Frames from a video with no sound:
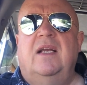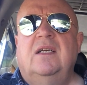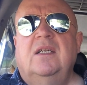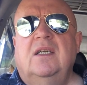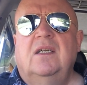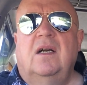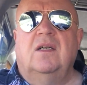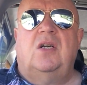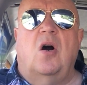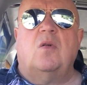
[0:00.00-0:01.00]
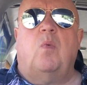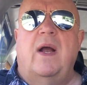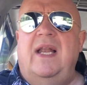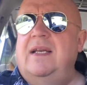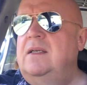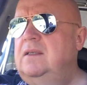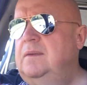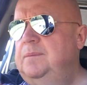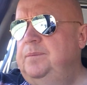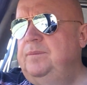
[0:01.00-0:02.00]
and God willing,
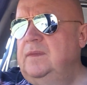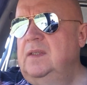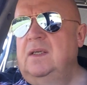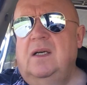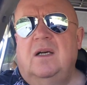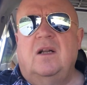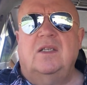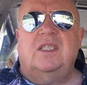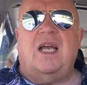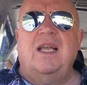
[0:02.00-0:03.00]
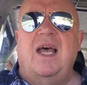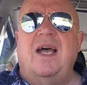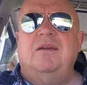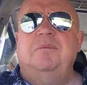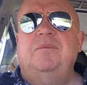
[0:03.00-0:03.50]
and I say that,